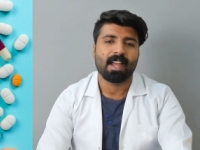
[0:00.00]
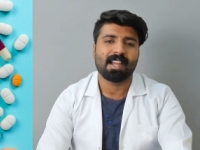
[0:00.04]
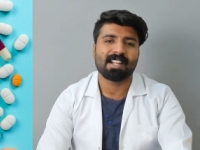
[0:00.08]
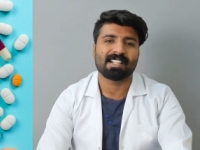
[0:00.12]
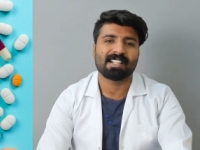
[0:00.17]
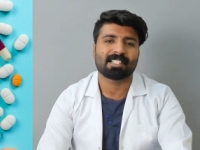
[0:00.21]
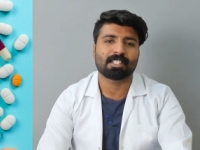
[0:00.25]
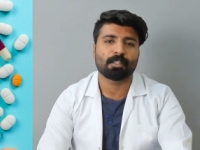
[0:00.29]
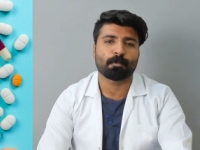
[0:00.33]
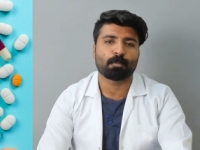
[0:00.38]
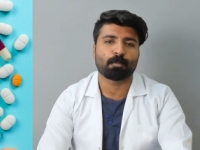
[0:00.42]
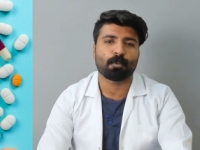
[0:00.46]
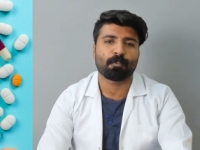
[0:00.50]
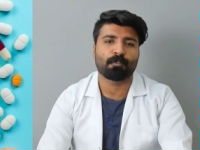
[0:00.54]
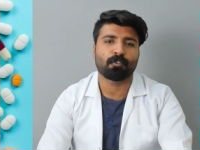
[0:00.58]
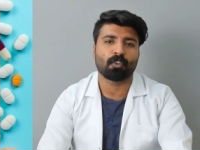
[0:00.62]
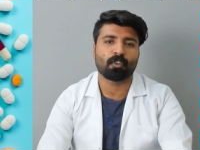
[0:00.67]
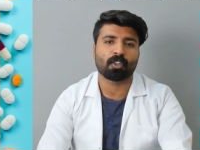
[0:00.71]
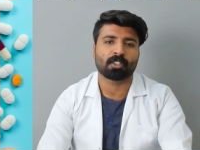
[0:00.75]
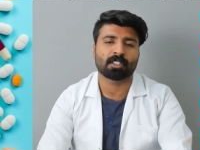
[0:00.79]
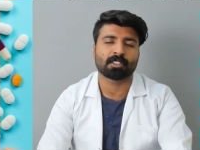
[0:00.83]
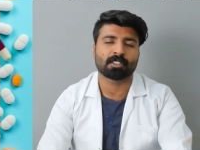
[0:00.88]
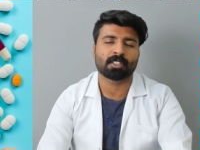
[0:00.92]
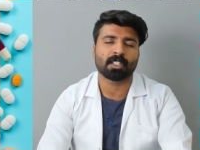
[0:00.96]
and
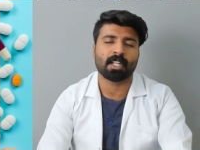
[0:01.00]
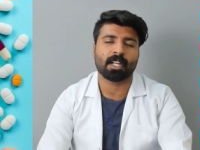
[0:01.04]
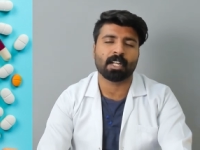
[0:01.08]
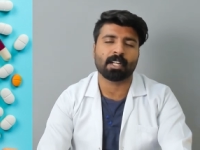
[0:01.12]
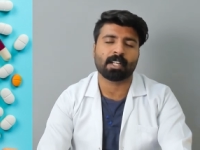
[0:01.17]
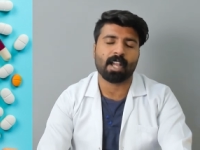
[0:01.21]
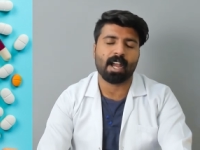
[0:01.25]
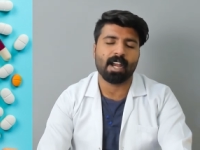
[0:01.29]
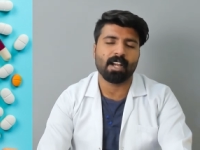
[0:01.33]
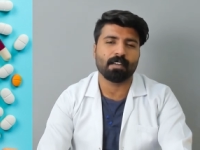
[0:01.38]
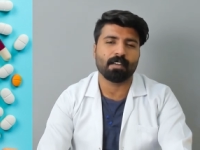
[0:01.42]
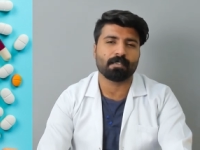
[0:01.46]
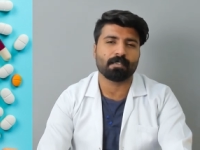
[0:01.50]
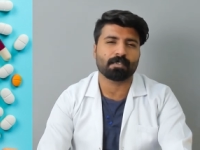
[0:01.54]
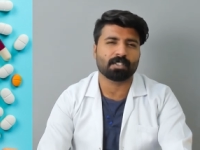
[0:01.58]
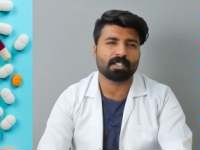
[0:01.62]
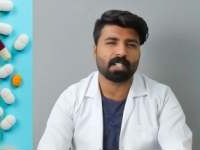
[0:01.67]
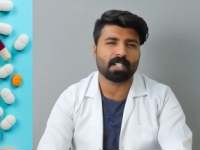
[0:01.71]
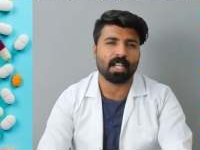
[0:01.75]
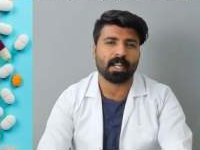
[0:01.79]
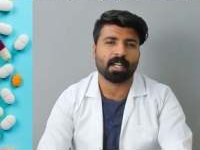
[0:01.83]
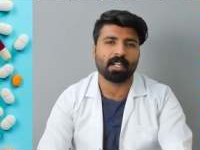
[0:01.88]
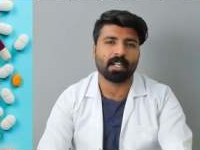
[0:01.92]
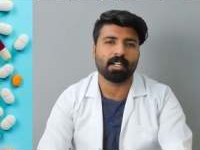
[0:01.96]
ciprofloxacin and kind of
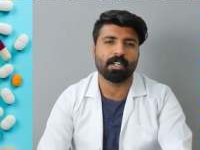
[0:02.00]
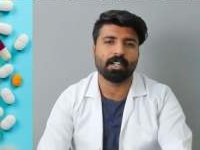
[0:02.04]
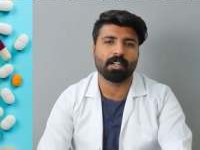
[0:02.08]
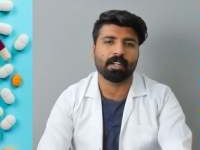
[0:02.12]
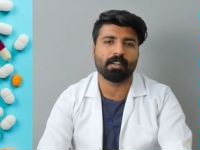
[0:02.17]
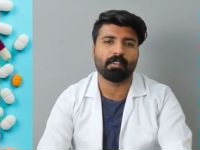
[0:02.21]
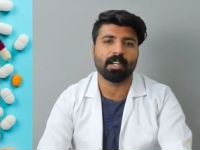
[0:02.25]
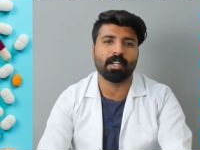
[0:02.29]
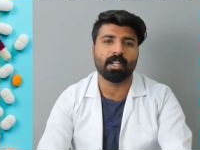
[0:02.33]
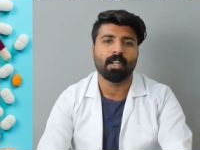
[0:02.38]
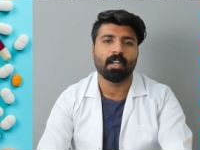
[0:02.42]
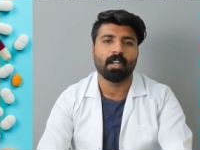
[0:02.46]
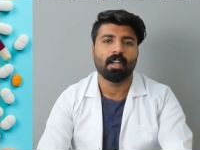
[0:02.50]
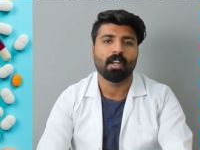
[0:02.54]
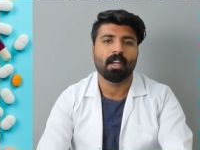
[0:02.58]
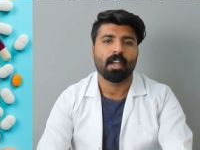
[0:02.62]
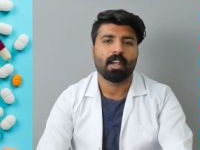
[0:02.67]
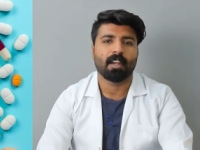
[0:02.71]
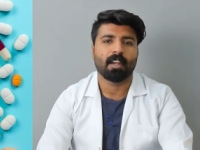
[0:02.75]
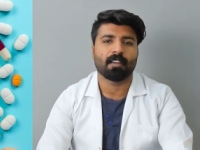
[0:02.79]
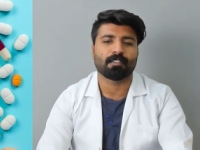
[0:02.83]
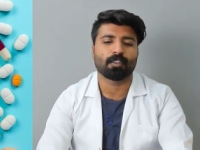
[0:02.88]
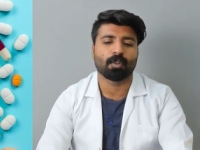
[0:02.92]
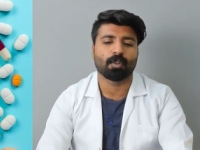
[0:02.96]
second degree
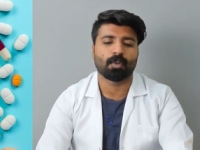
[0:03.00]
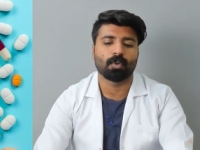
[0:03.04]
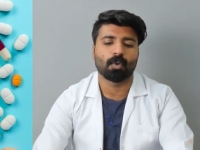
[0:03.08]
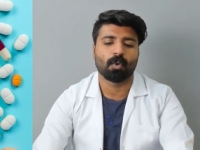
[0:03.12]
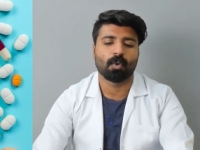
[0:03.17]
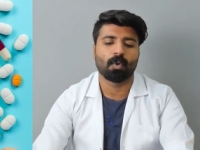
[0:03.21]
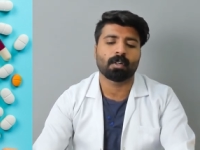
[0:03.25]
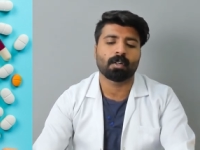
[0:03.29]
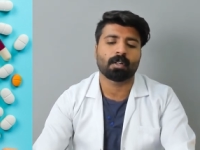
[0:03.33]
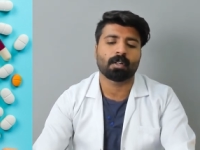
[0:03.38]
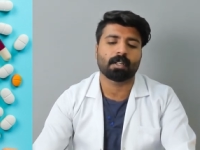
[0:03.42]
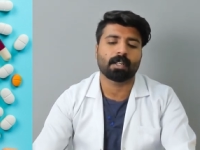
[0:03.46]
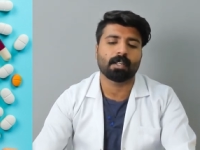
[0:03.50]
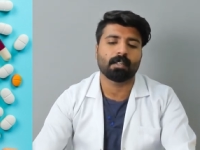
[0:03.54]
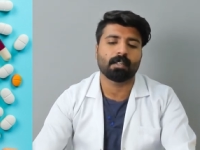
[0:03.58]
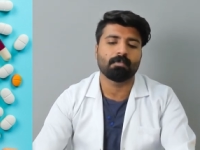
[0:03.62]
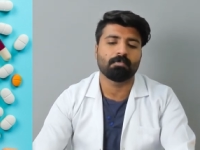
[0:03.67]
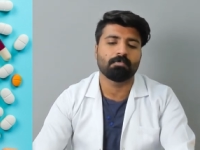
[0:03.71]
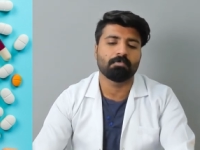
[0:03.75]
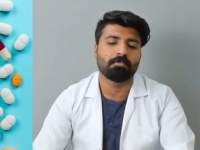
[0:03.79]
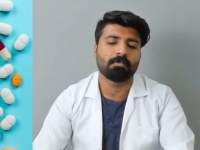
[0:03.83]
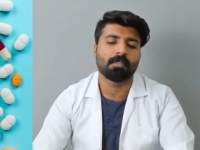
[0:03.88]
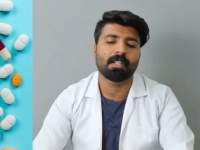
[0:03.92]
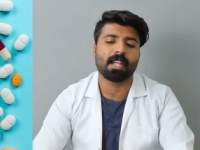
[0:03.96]
if you
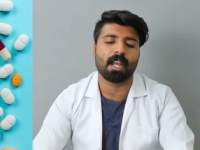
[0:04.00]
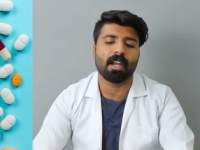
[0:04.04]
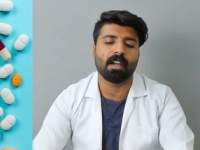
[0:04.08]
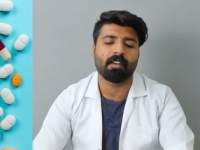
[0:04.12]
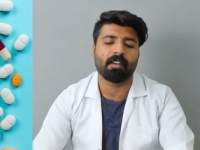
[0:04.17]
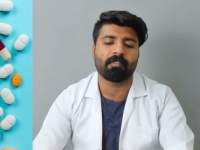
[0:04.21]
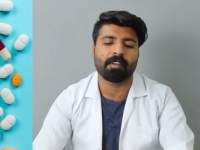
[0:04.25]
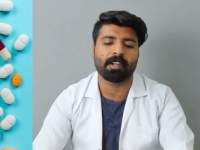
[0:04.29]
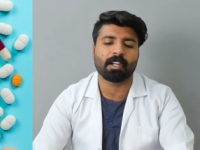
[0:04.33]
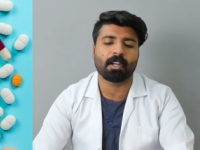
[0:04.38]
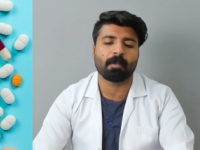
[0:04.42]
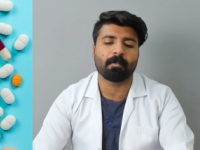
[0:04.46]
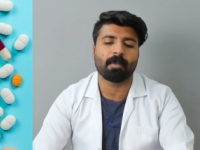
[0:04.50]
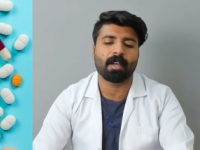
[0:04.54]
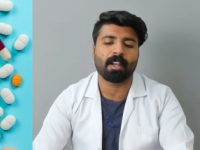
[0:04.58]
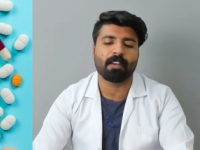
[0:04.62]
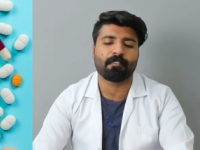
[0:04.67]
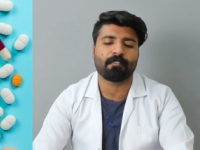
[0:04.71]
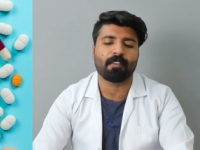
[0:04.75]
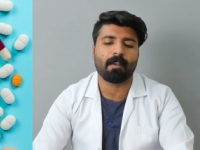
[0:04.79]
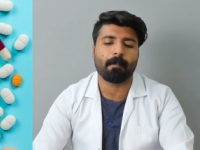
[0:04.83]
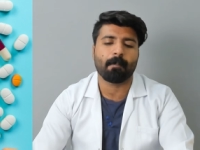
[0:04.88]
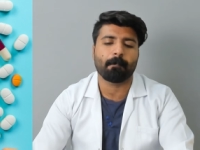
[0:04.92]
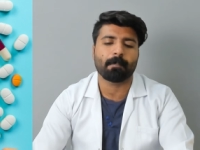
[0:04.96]
don't get it treated by
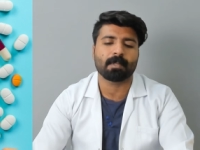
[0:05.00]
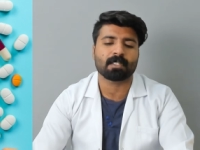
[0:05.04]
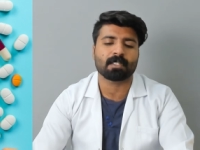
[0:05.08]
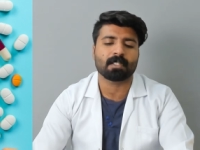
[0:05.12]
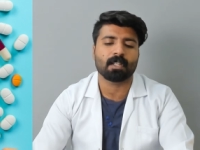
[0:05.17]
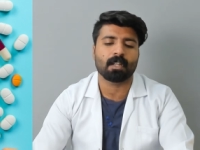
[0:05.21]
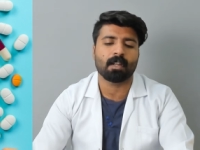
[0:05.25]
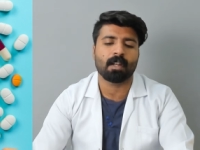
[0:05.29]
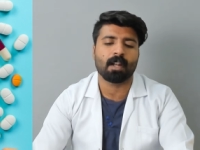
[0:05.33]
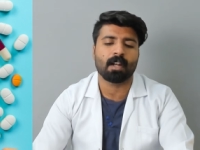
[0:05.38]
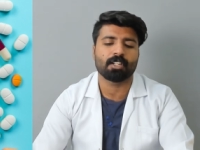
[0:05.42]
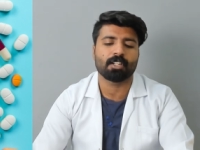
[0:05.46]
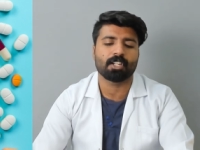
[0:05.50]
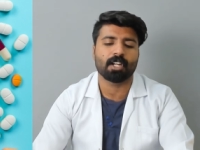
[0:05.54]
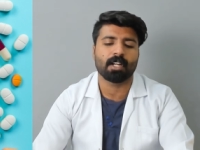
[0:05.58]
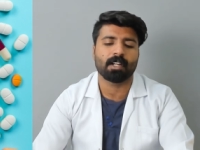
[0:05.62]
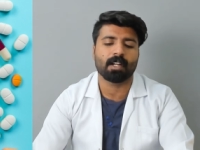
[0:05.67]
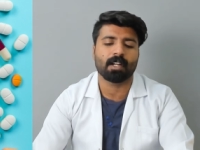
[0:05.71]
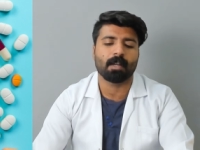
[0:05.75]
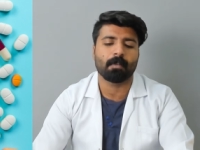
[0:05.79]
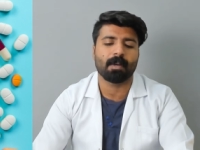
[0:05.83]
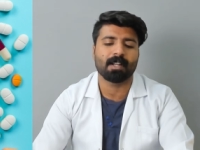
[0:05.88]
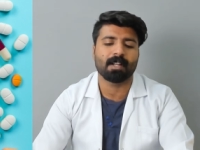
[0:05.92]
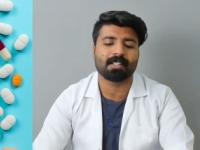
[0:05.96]
rifampicin and
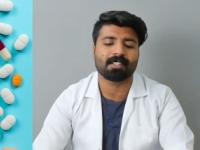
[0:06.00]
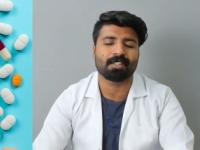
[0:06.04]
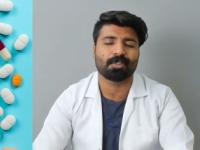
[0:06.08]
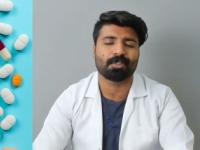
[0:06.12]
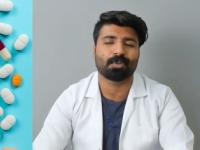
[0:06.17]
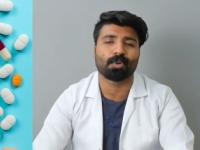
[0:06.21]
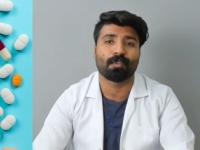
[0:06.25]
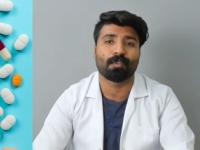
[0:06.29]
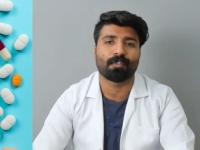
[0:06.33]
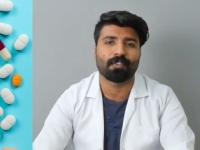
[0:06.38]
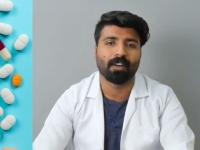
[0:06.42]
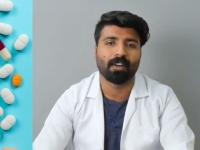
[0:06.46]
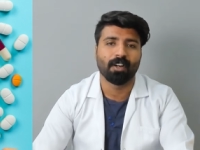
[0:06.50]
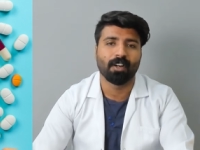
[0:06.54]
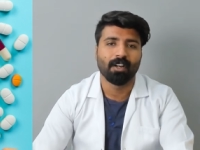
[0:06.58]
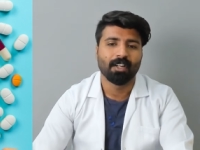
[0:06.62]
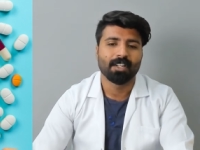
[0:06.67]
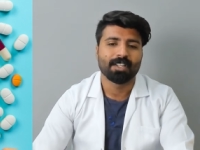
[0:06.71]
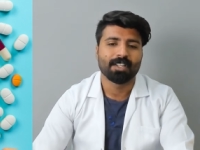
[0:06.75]
gentamicin you go for